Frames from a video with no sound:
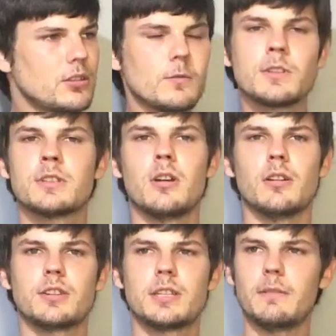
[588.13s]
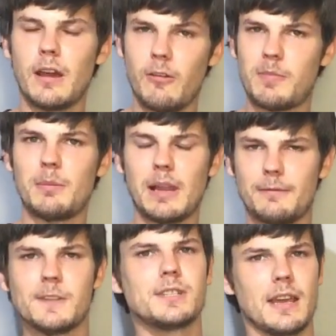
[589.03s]
Do a search, see what other people
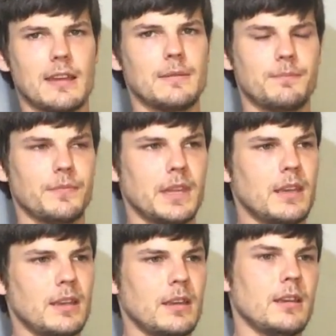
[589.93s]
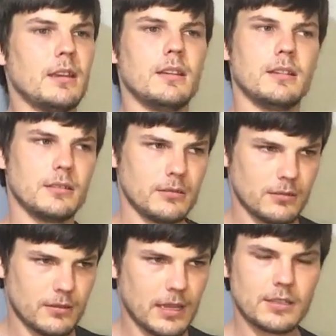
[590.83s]
have to say.
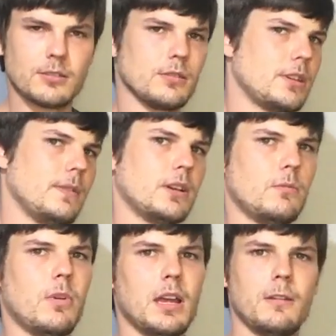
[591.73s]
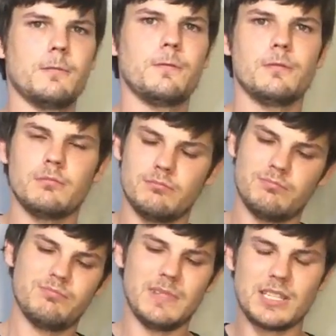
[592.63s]
That's also a good way of,
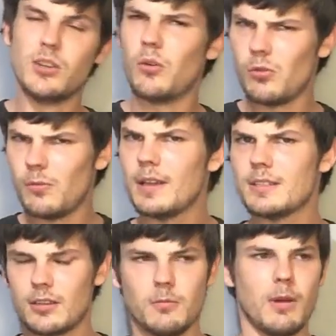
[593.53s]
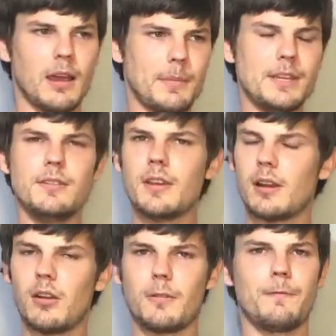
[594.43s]
it's not always a good way. I mean, you get
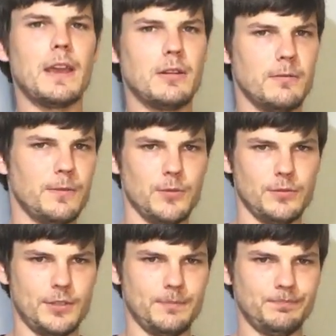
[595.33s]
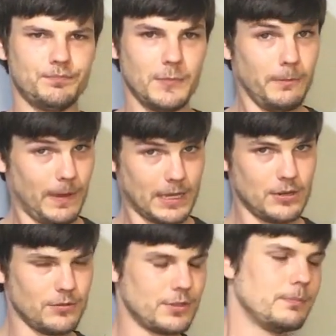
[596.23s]
a lot of fake reviews, fake
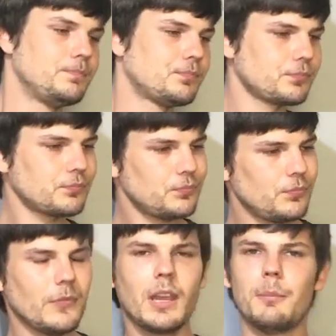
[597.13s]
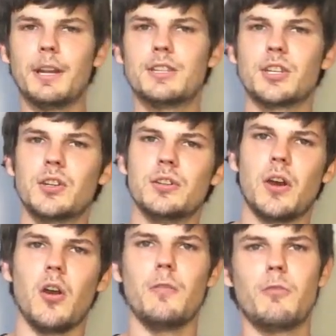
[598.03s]
news. But it's a
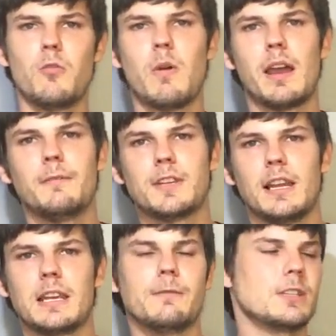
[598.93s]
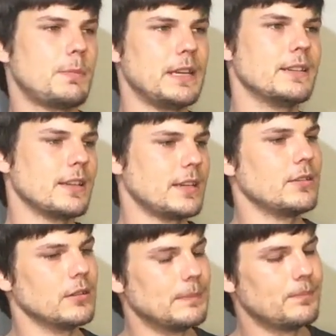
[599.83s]
good overall way of telling if a speaker's any
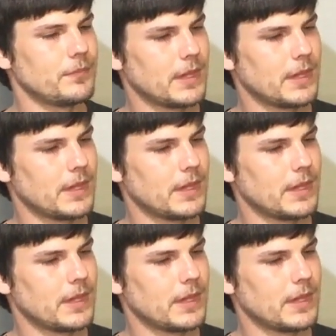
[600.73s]
good.